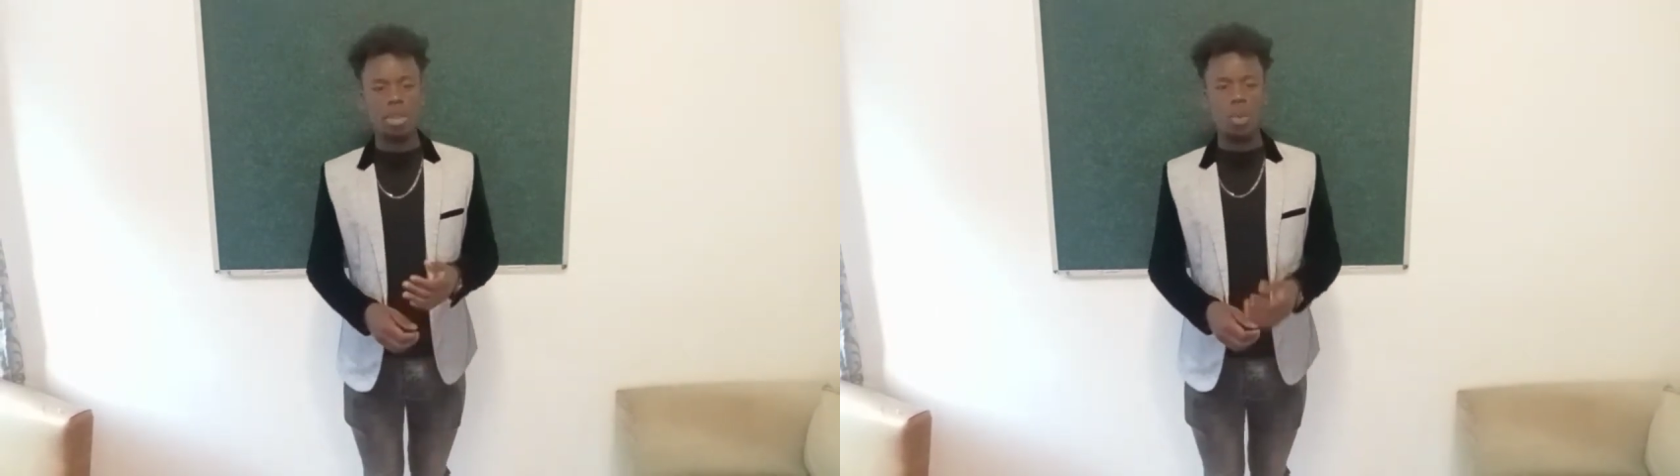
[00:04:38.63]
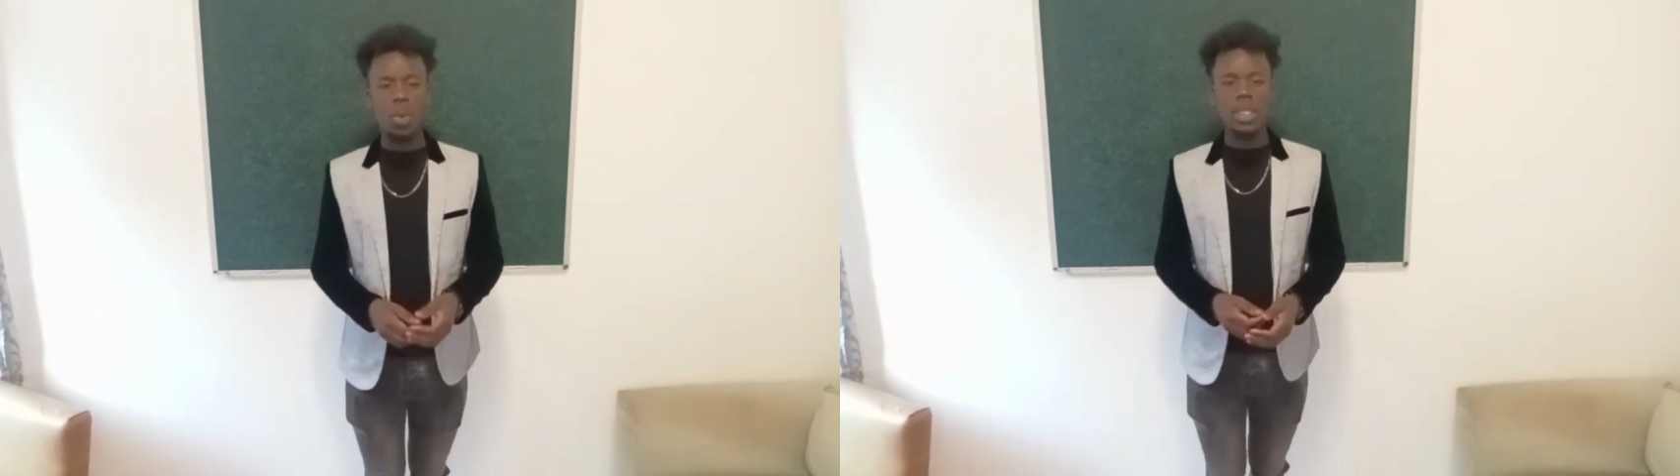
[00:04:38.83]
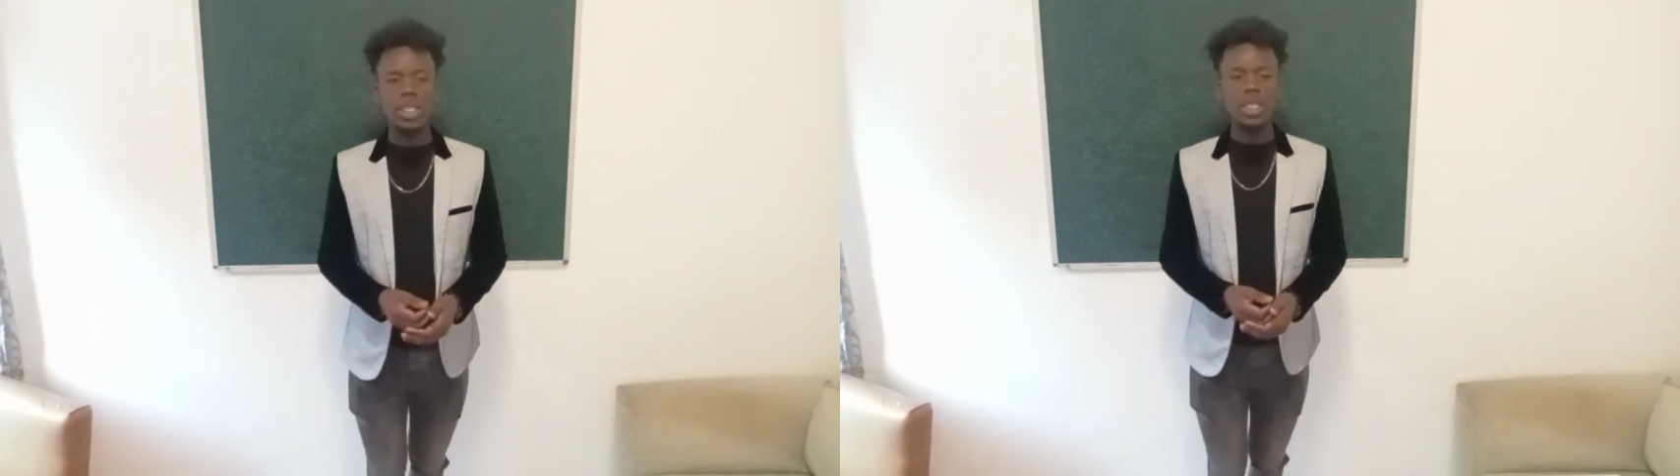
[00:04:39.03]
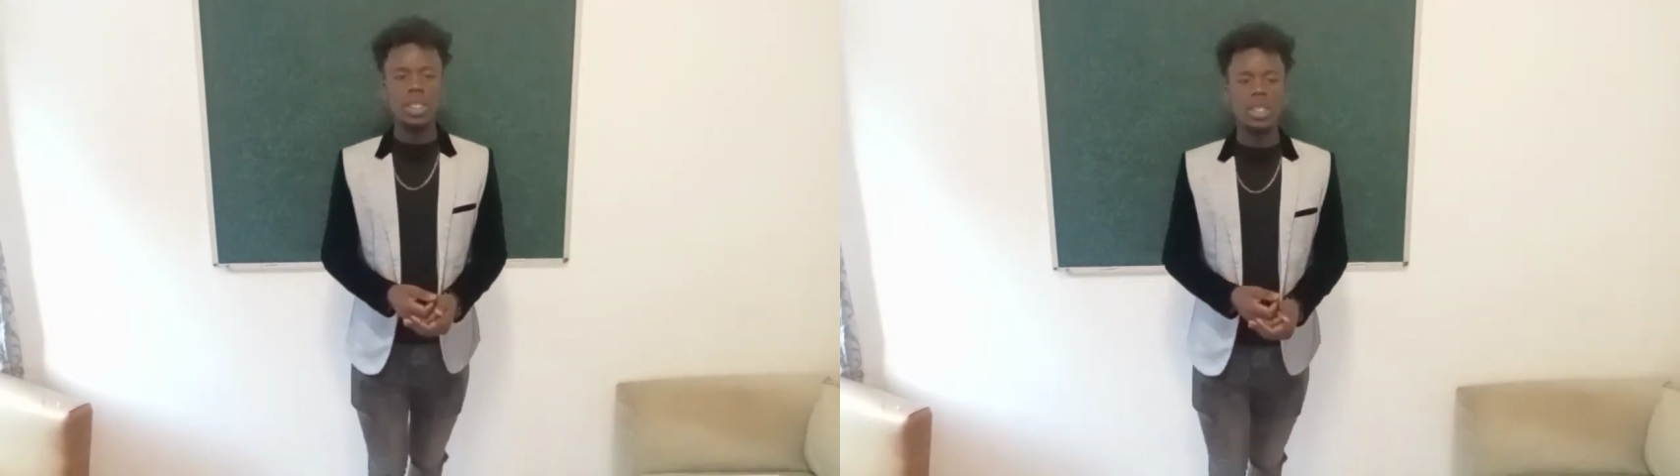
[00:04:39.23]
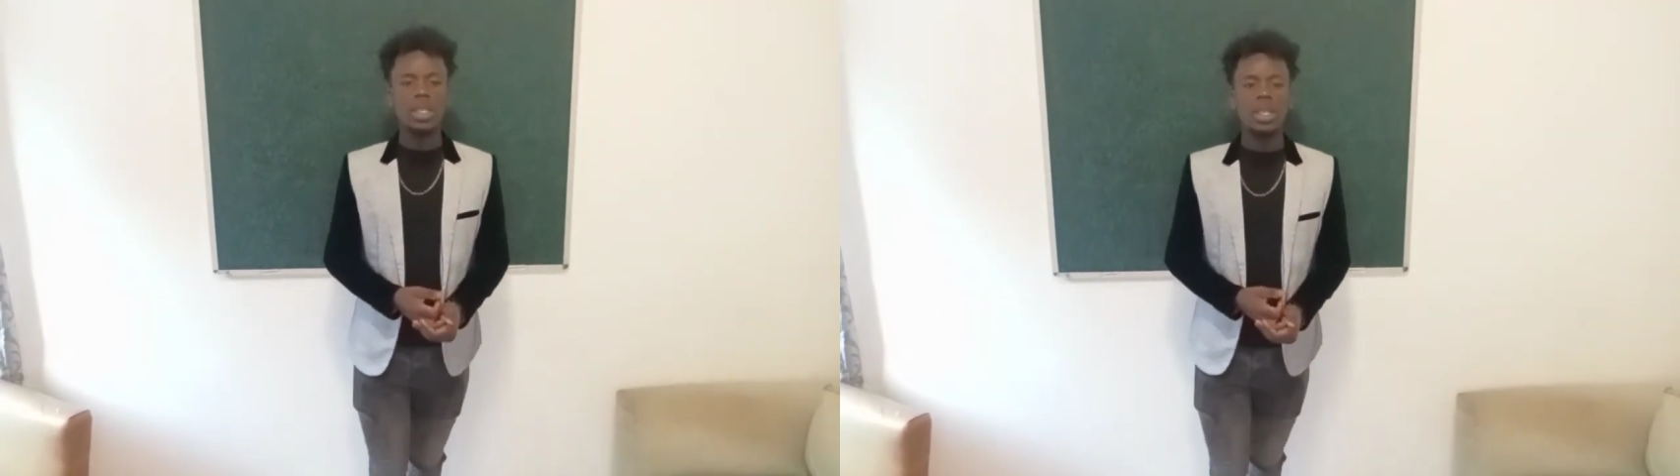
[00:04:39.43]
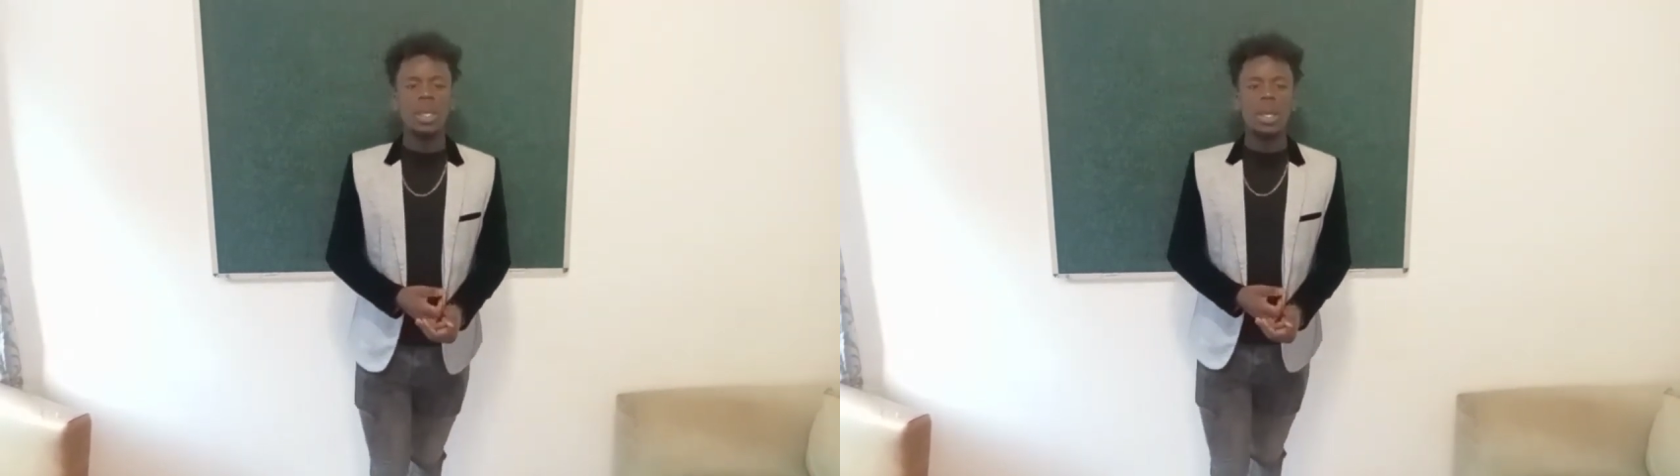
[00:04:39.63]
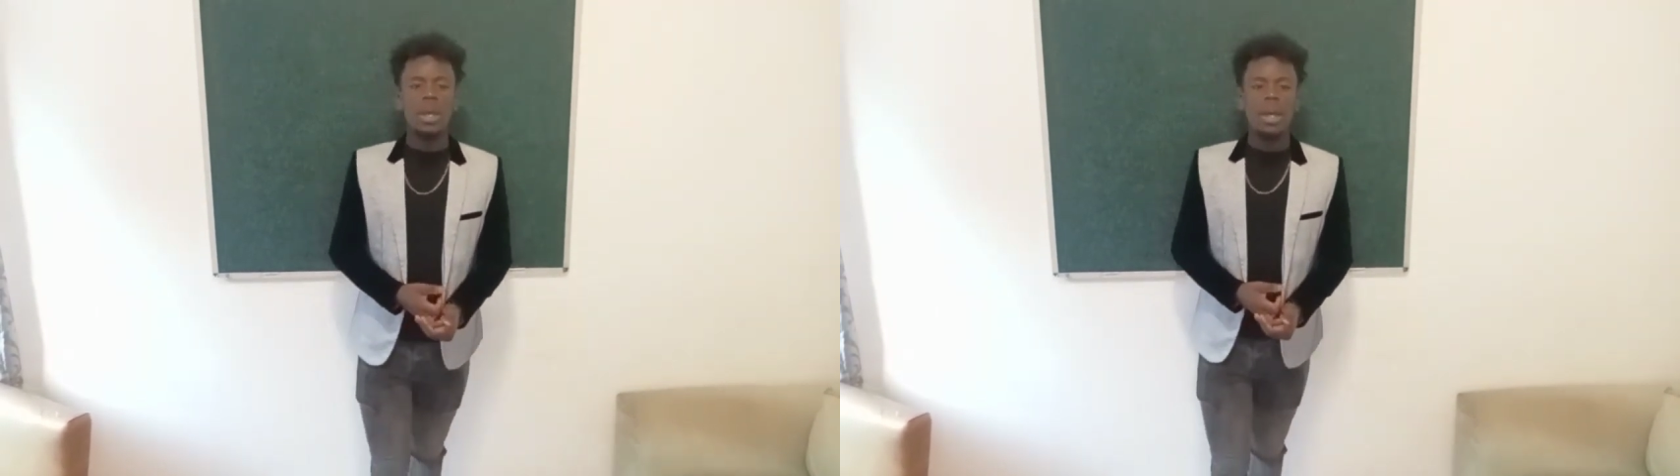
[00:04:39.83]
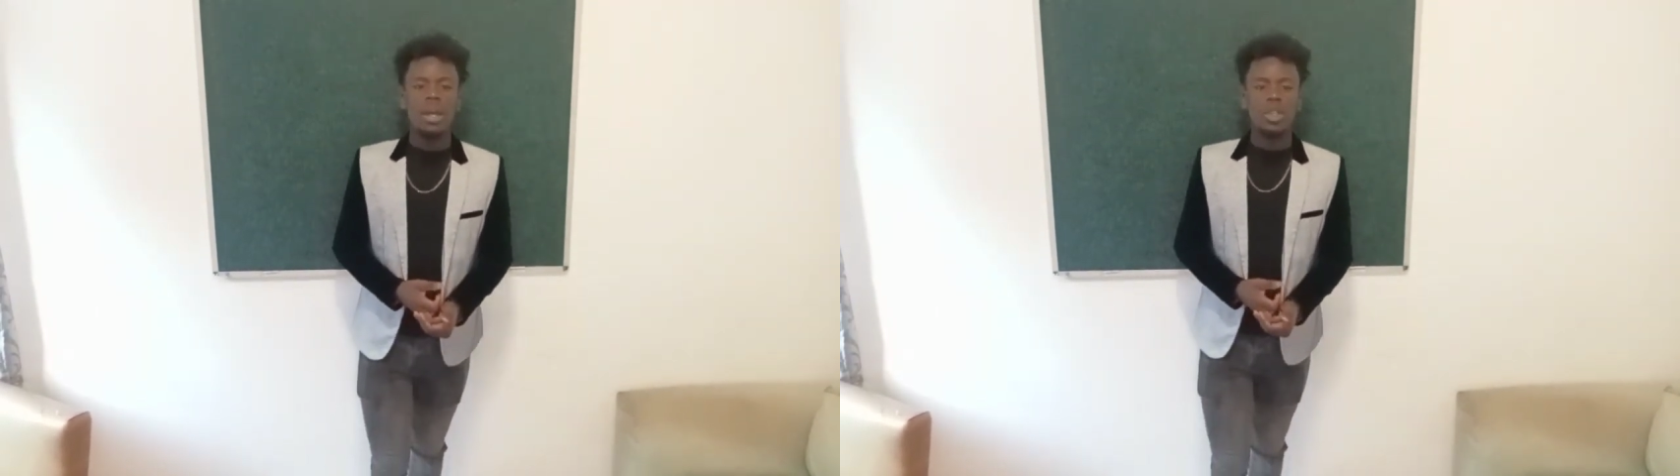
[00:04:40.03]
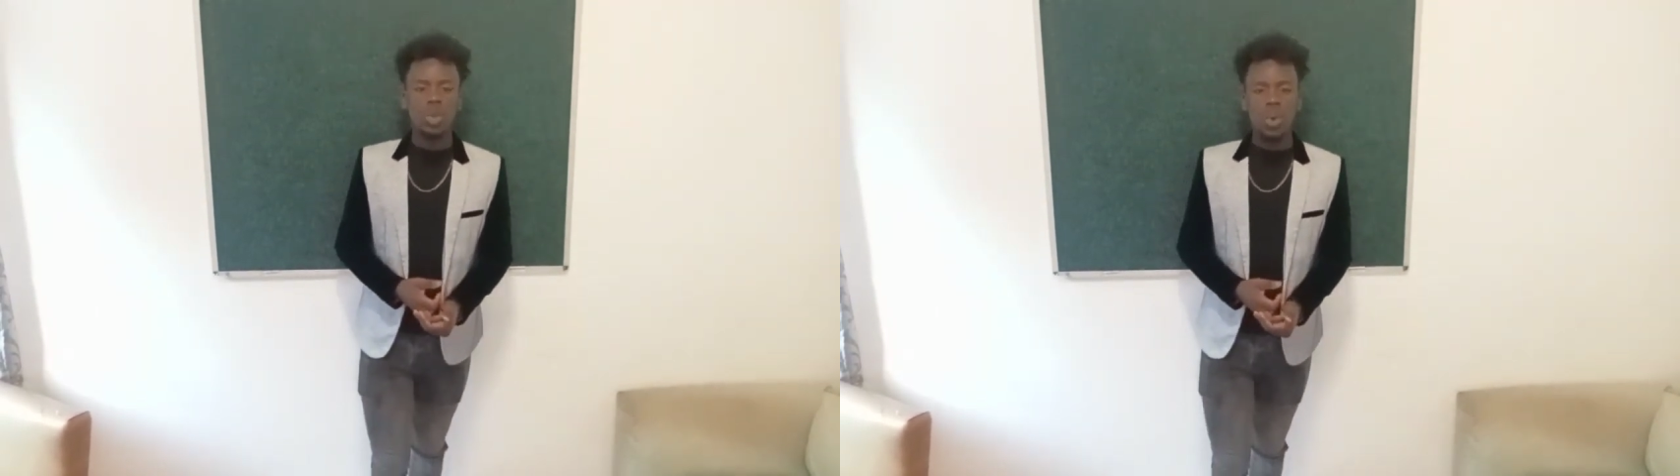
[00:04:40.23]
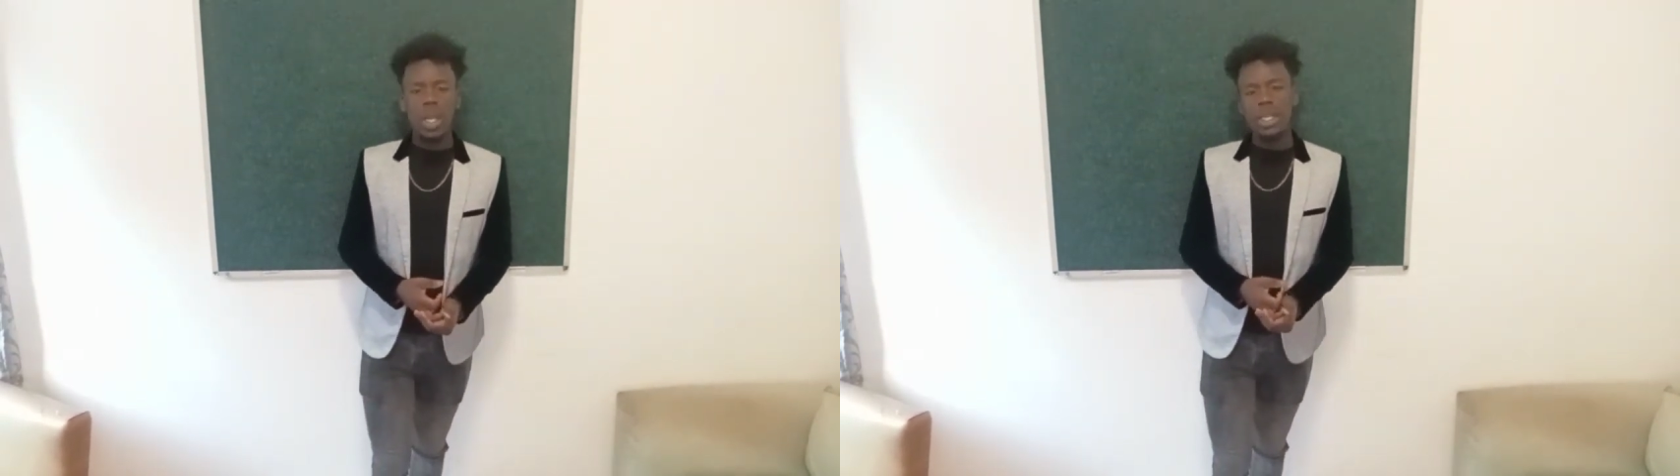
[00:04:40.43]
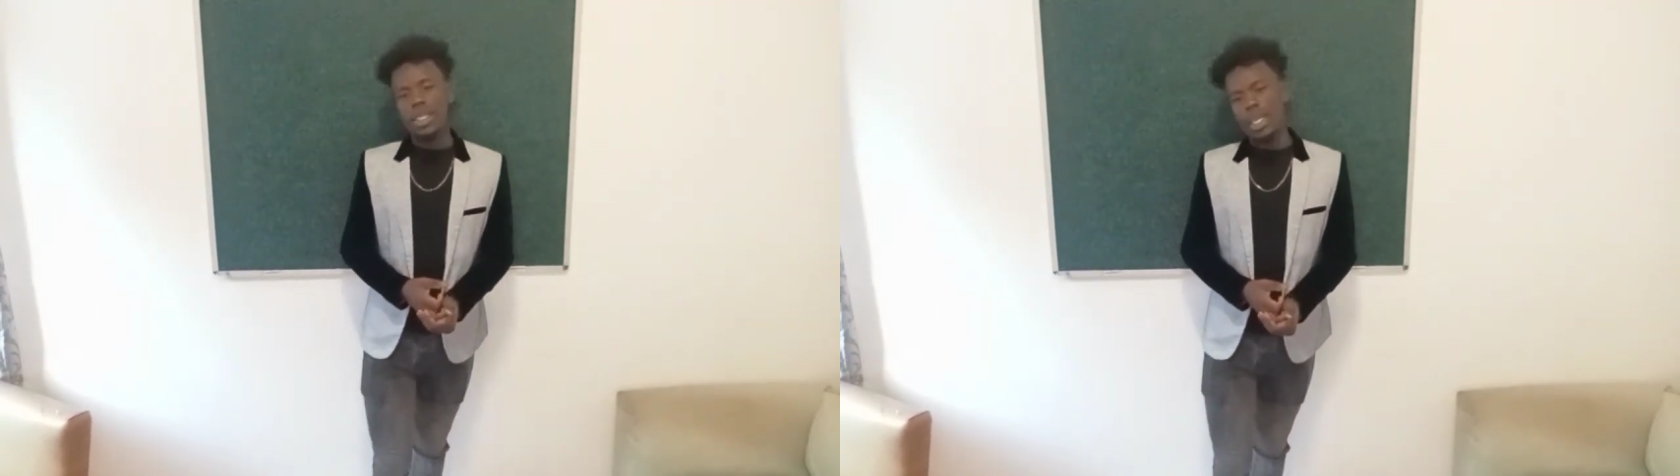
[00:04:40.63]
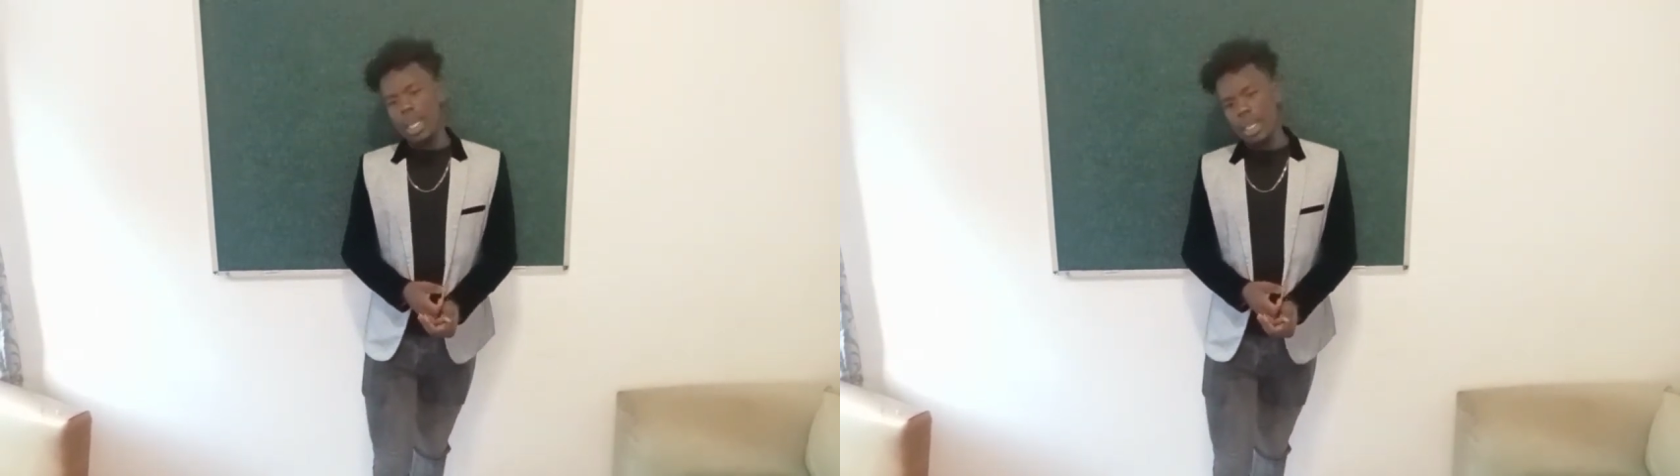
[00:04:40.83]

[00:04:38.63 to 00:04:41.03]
the wind to electrical